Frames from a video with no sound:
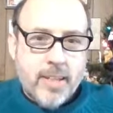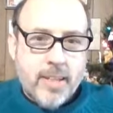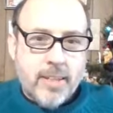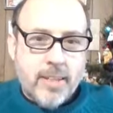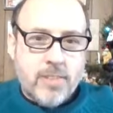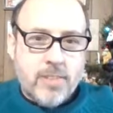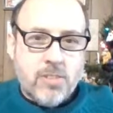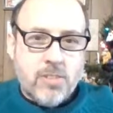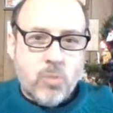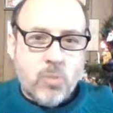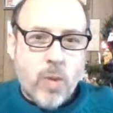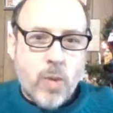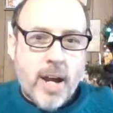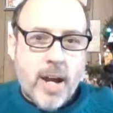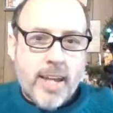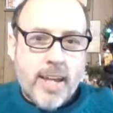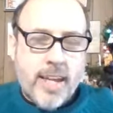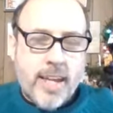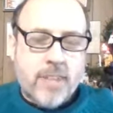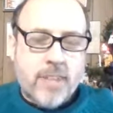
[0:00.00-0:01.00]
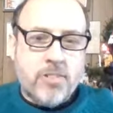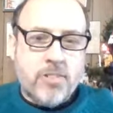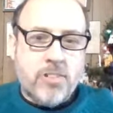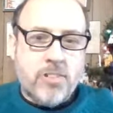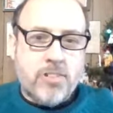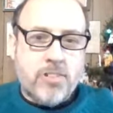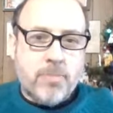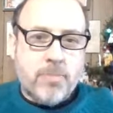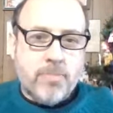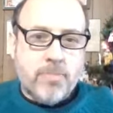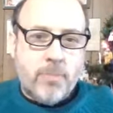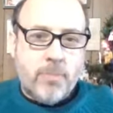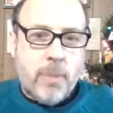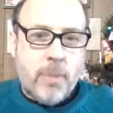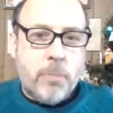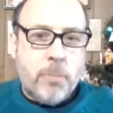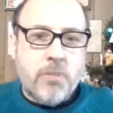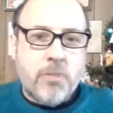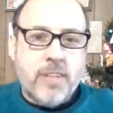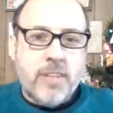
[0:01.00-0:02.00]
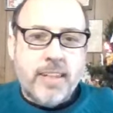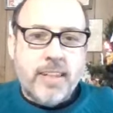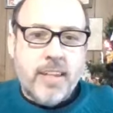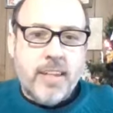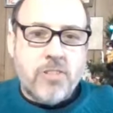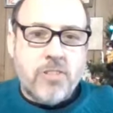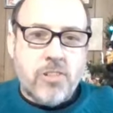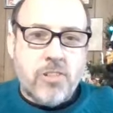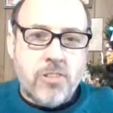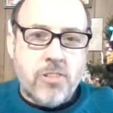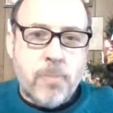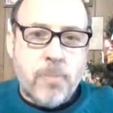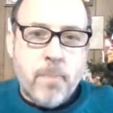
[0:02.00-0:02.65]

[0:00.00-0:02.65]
This is why X's represent kisses.